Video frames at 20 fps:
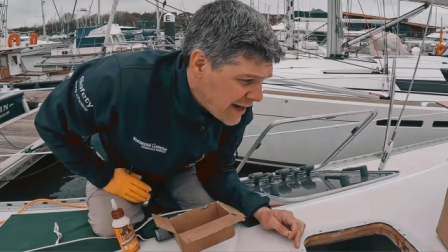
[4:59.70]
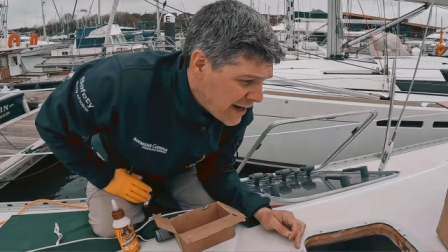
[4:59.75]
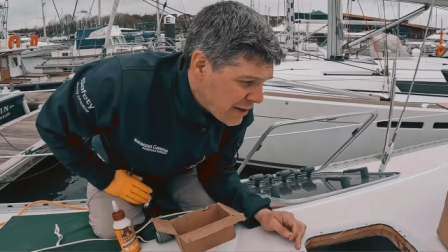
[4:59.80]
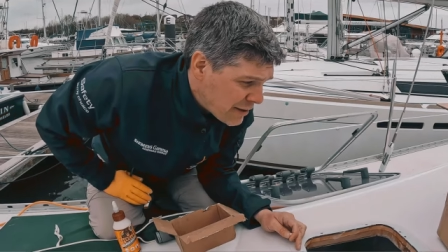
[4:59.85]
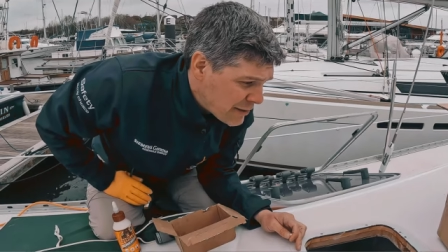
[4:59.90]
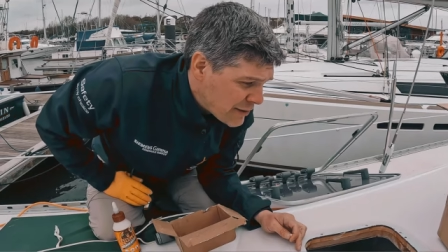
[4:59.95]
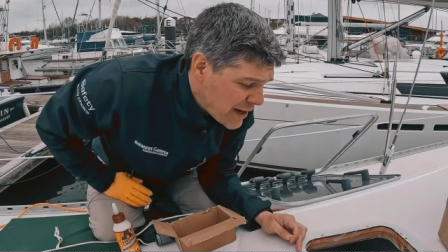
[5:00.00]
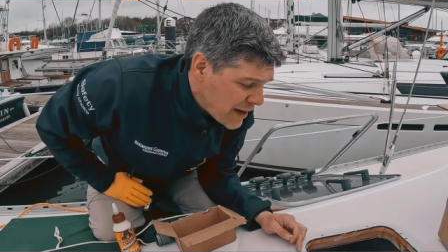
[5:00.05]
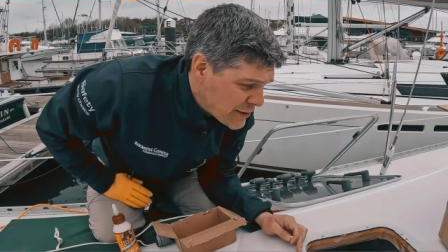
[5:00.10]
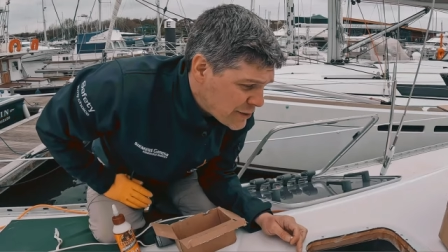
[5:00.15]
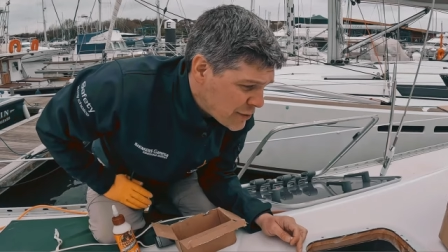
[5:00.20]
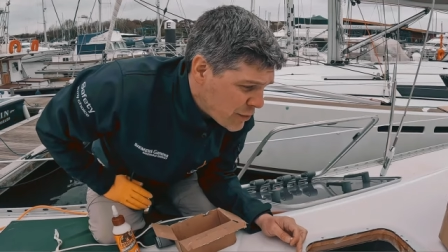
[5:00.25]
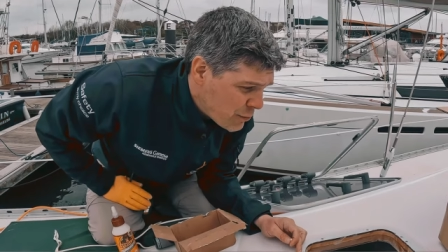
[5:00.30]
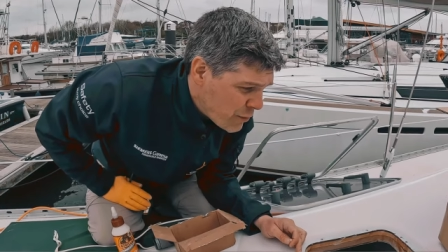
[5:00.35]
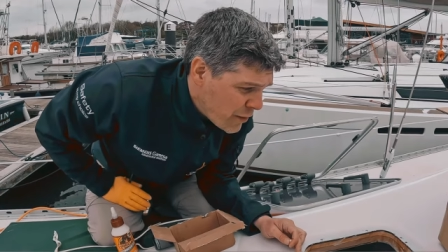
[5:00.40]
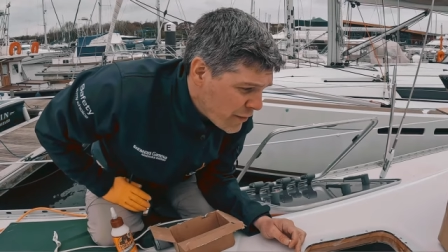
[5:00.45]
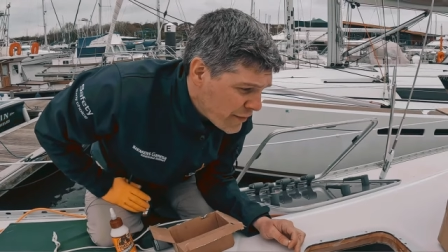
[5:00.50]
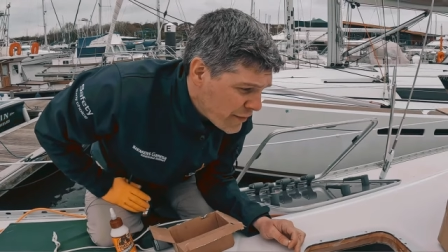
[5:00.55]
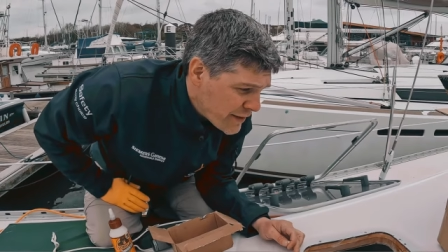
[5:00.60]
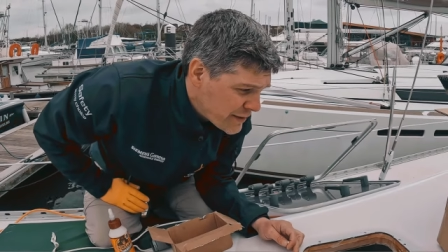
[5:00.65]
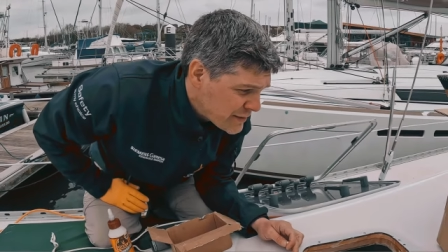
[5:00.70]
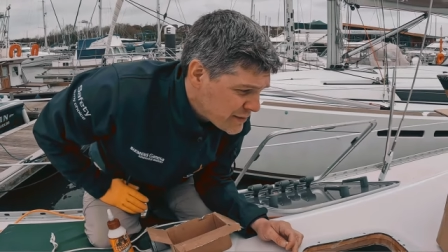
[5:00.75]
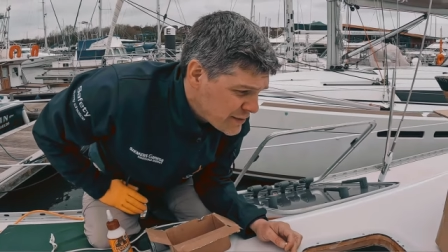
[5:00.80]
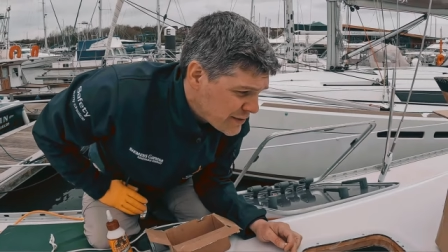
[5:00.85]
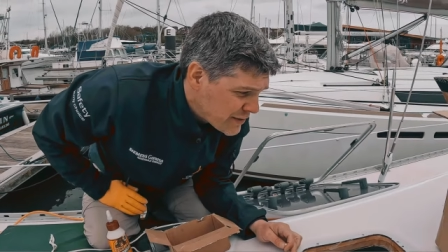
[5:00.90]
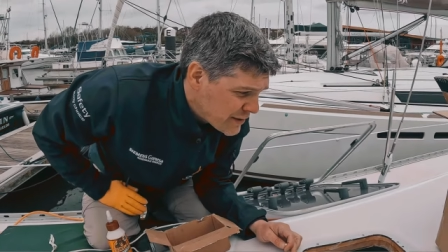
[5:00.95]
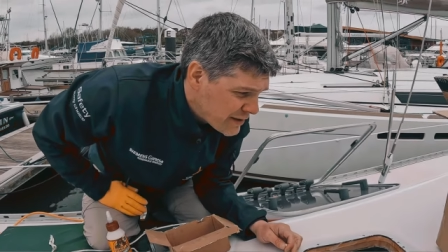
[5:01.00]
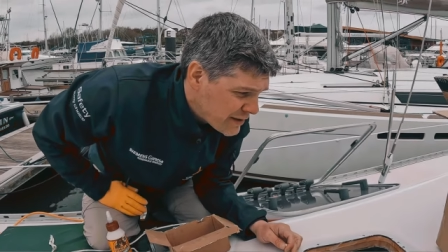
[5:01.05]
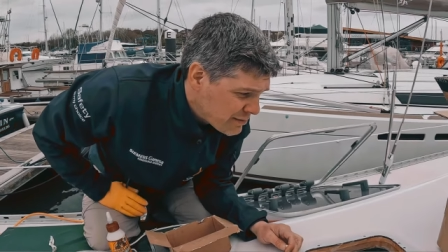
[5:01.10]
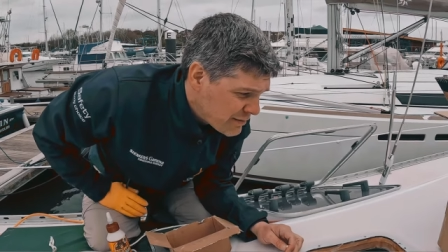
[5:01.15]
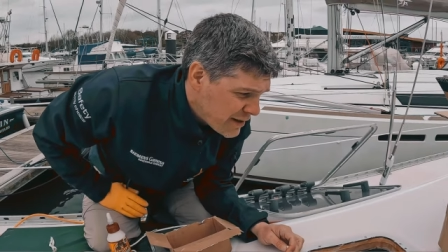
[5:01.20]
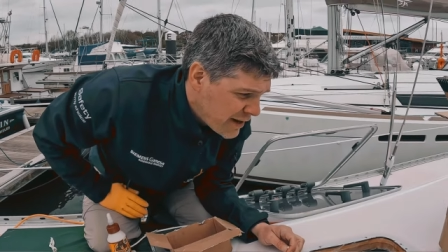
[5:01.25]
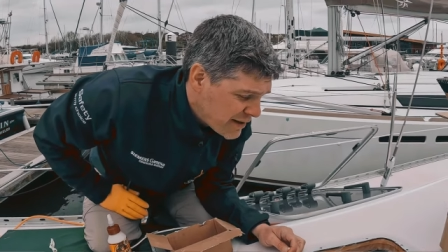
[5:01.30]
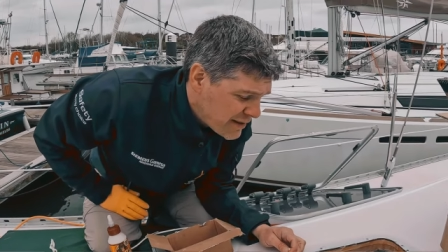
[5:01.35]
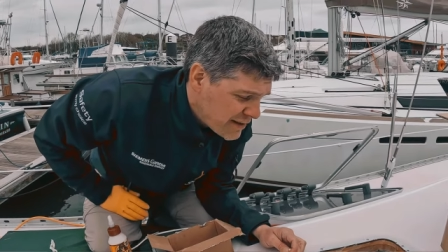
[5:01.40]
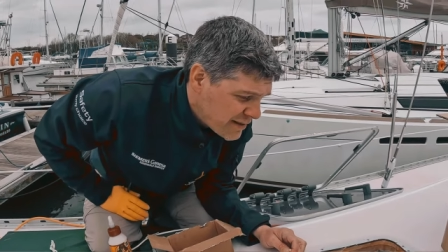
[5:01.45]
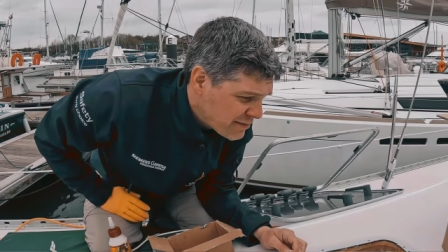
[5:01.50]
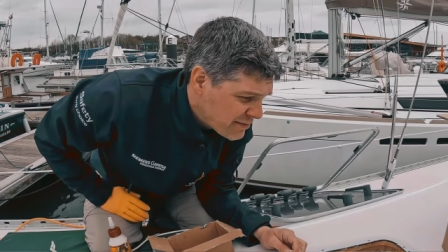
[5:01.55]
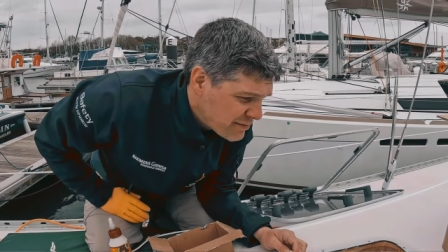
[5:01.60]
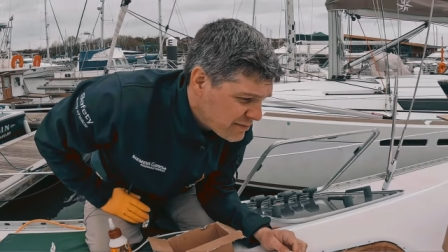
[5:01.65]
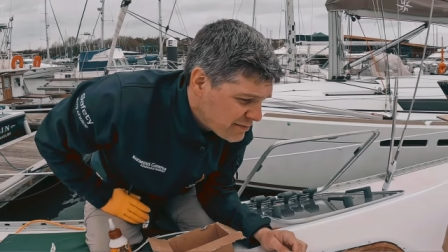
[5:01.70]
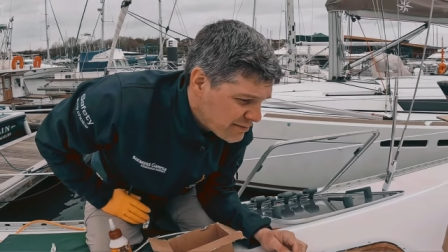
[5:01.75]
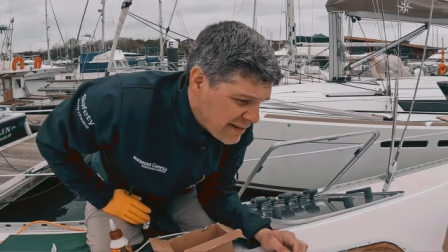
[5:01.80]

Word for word: I, I don't want this to kind of